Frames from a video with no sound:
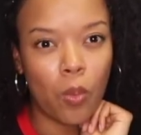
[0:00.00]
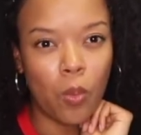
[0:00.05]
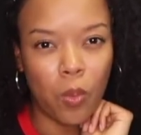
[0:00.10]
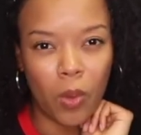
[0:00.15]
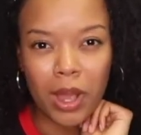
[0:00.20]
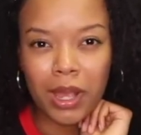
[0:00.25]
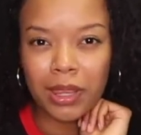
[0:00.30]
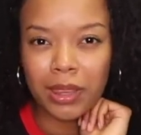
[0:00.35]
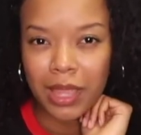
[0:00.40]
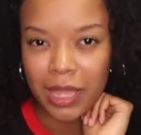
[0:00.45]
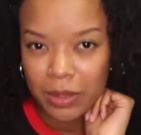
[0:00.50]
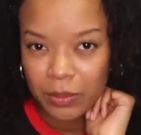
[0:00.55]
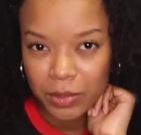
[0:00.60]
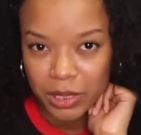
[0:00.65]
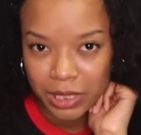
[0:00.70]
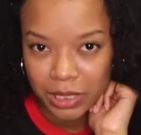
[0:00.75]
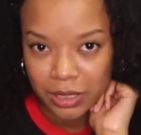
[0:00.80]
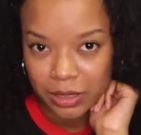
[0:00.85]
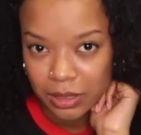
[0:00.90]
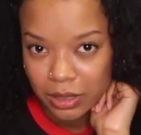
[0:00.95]
what led
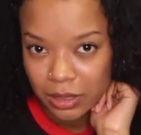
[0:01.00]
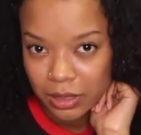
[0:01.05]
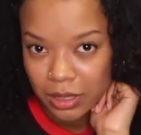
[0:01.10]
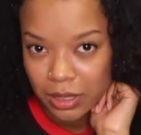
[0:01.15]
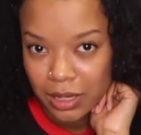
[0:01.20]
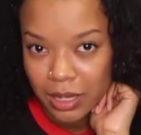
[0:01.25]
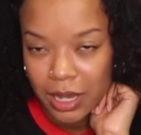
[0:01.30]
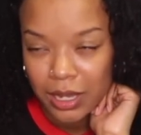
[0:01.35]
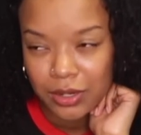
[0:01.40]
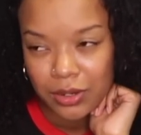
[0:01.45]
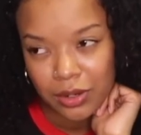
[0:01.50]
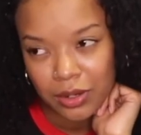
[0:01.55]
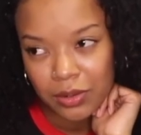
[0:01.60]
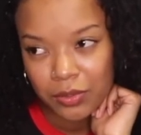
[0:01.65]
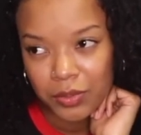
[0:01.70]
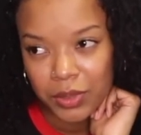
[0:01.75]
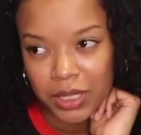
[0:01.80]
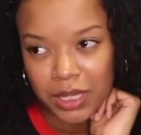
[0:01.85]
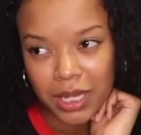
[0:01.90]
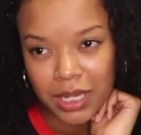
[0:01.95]
me here? And you're
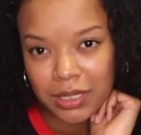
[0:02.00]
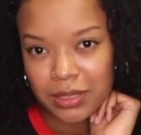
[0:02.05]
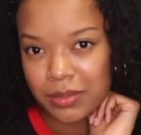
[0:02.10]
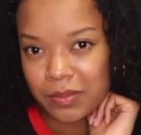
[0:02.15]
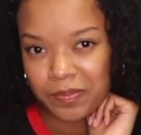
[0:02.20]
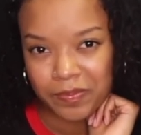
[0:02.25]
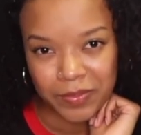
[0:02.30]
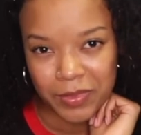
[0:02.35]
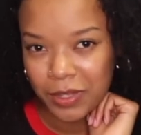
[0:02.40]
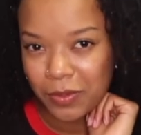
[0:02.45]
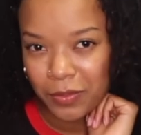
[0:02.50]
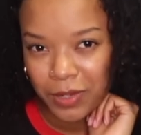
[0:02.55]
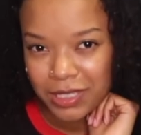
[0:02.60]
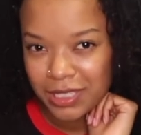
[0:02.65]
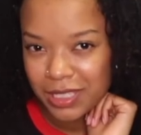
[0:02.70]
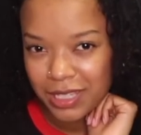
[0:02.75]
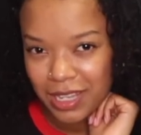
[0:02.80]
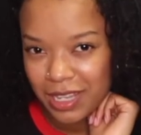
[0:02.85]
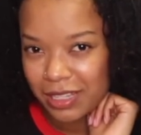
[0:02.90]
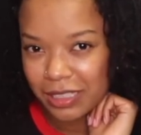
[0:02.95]
gonna realize it
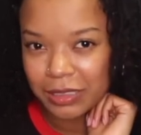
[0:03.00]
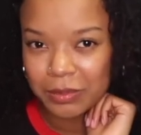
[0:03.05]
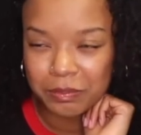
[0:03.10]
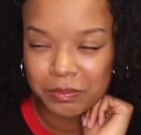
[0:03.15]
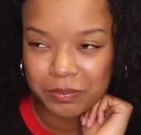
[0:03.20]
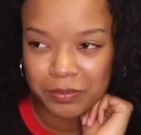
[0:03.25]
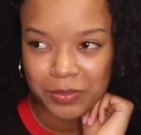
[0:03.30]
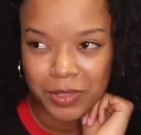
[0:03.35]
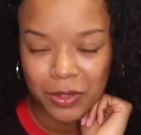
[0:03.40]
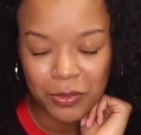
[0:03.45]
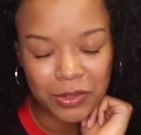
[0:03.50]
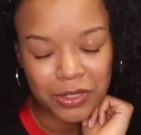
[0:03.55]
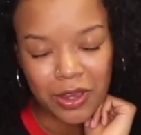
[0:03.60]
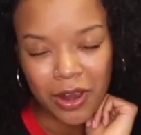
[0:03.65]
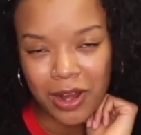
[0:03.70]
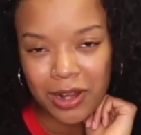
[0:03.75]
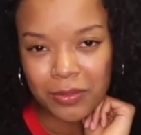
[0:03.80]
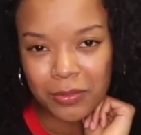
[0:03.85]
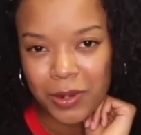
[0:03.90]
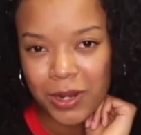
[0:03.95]
wasn't luck. It was
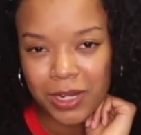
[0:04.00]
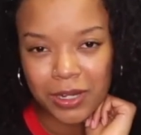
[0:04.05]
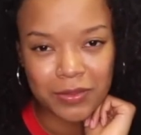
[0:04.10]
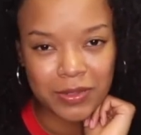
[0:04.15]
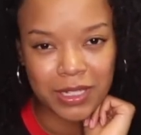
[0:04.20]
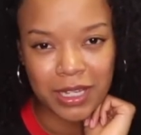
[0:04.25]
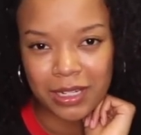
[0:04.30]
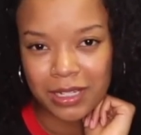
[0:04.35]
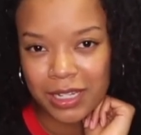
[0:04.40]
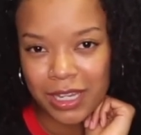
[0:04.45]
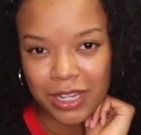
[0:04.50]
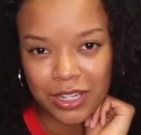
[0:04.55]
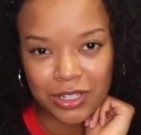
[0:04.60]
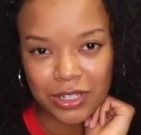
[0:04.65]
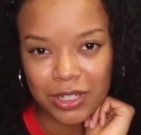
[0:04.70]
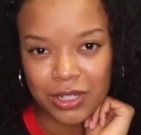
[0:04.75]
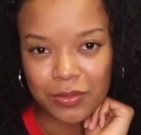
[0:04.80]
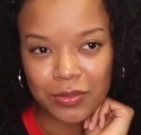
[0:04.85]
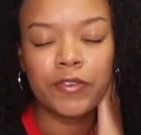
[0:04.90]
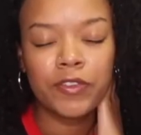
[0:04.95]
hard work, it was
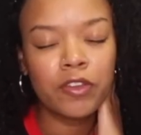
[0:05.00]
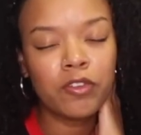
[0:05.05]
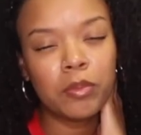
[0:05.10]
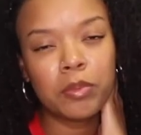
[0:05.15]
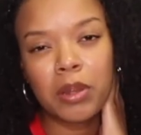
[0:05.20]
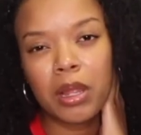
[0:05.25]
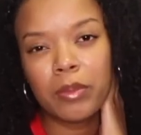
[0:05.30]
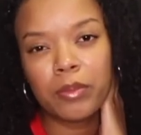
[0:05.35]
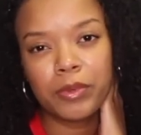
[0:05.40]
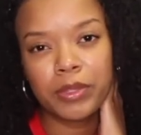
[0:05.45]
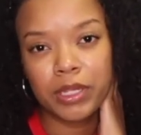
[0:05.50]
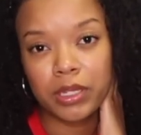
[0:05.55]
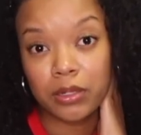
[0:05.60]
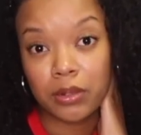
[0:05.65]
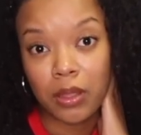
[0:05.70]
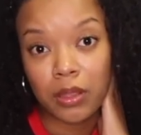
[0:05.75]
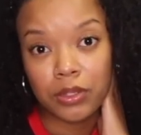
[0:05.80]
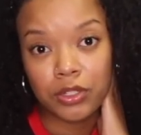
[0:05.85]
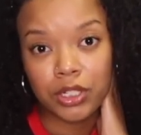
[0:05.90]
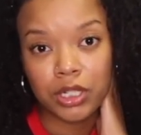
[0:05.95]
dedication. If you have a problem with
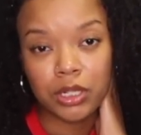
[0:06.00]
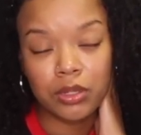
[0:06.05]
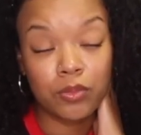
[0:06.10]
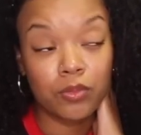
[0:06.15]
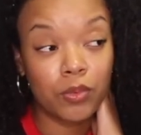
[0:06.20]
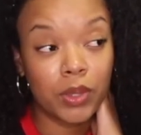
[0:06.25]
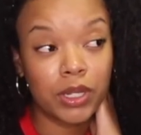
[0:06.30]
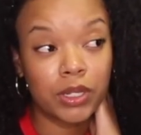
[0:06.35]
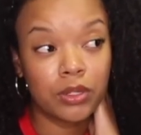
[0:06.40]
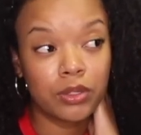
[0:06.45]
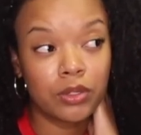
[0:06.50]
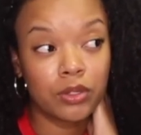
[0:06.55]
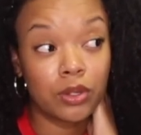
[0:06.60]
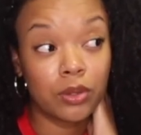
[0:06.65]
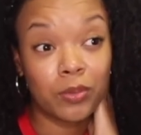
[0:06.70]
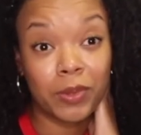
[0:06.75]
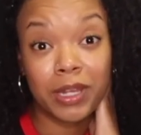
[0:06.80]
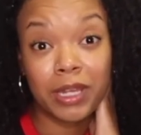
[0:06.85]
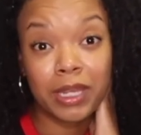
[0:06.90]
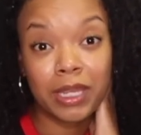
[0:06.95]
acknowledging when
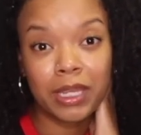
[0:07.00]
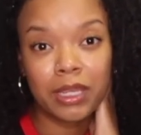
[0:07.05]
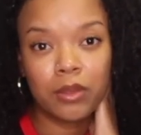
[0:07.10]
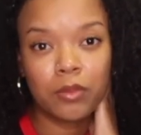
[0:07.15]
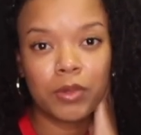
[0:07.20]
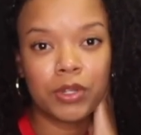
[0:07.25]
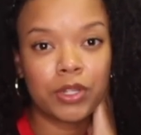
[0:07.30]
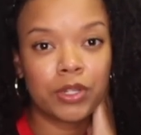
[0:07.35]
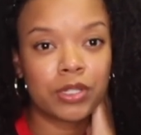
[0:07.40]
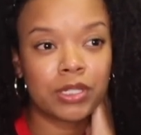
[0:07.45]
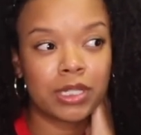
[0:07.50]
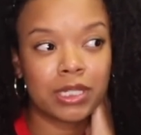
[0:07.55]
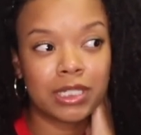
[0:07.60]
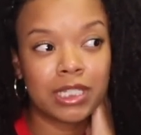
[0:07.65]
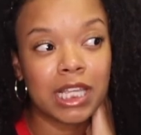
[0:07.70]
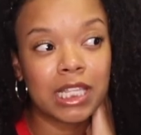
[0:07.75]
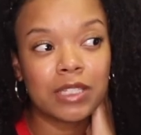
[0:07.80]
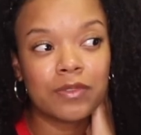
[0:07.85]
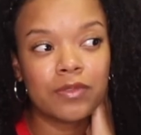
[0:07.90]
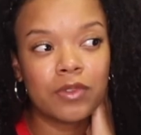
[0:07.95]
you're winning, when you're
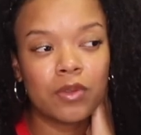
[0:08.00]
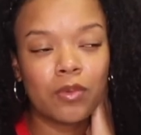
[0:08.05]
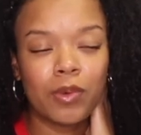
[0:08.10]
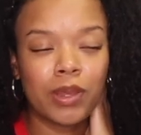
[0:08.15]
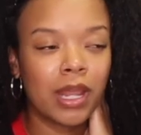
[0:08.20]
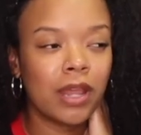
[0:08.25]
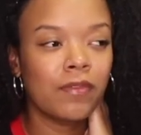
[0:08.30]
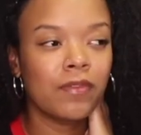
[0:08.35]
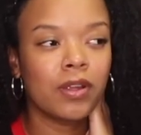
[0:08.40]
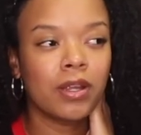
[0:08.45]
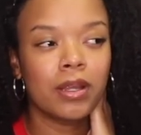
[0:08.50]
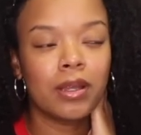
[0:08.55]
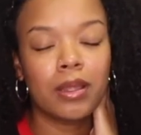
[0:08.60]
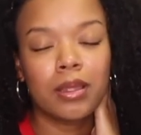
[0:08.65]
successful, whatever,